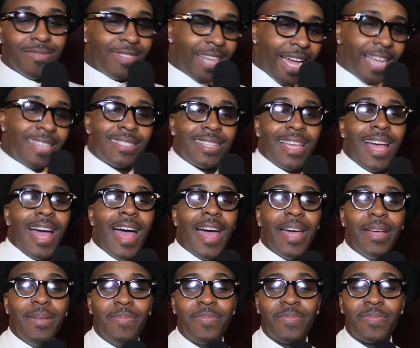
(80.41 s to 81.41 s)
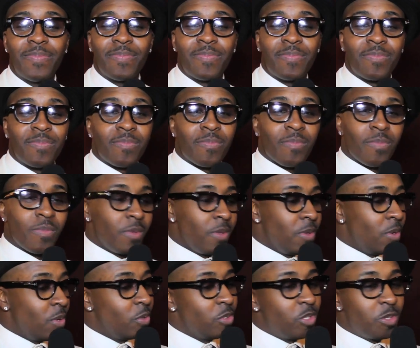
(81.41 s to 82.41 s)
nice guy
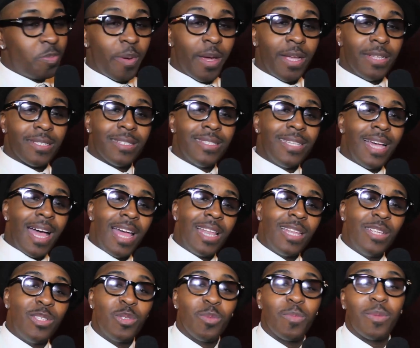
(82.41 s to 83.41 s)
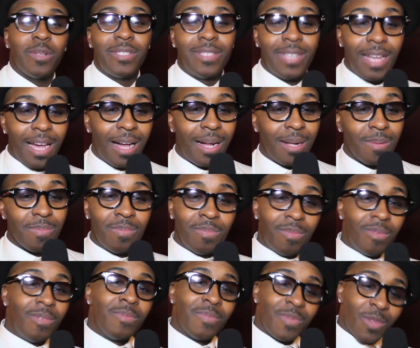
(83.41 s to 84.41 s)
who spends entirely too much time
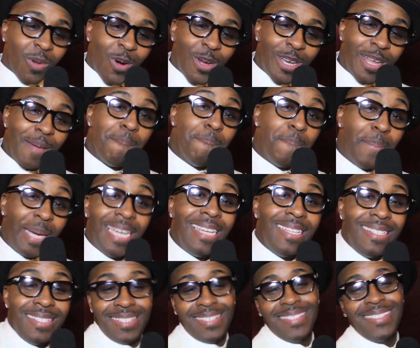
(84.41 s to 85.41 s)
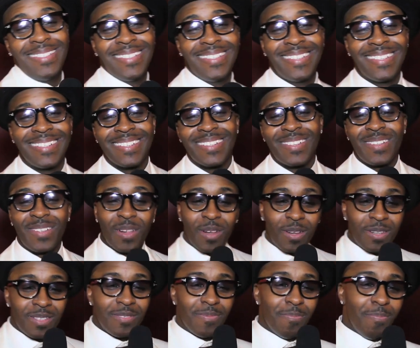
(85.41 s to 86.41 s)
on them beats,
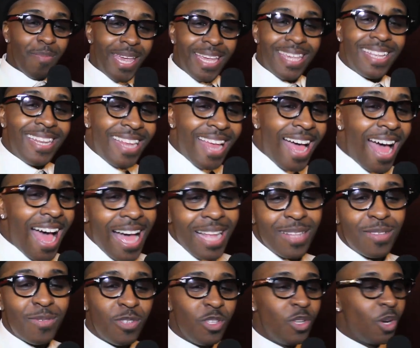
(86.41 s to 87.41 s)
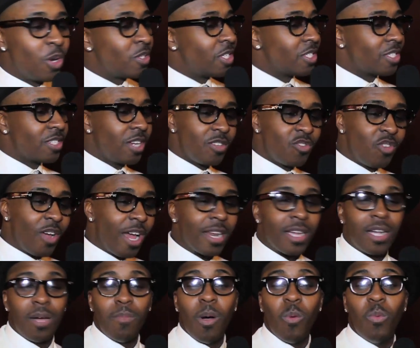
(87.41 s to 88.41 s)
making it hot, you know, just trying to
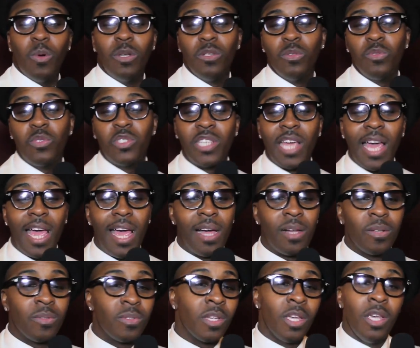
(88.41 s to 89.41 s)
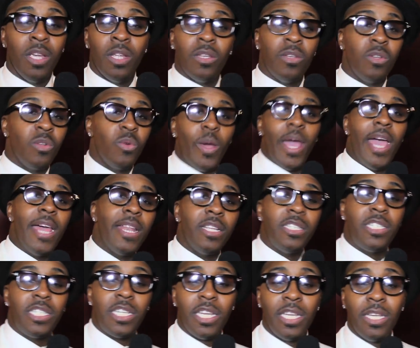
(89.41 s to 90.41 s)
come up with new sounds, new
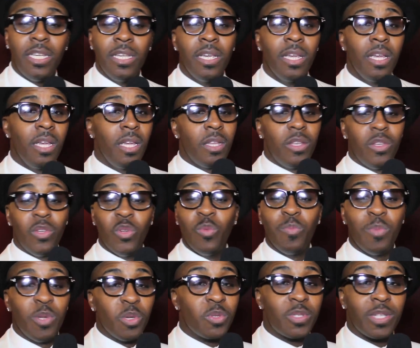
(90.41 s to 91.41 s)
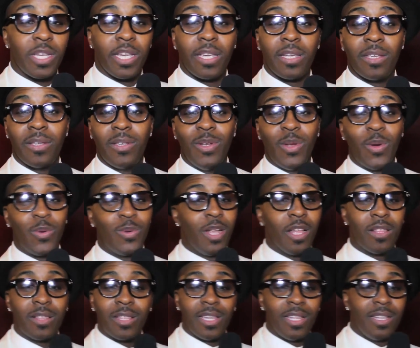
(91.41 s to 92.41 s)
energy, new music, you know,
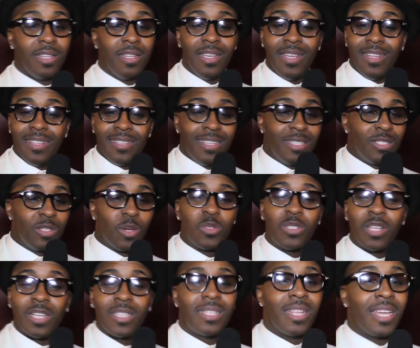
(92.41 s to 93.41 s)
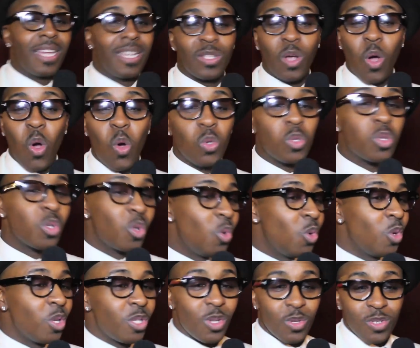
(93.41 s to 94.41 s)
nothing, there's no such thing as old
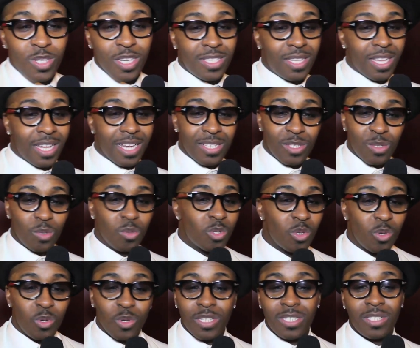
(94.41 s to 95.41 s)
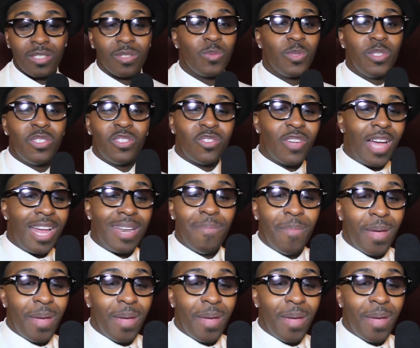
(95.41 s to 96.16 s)
school, there's no such thing as new school. I try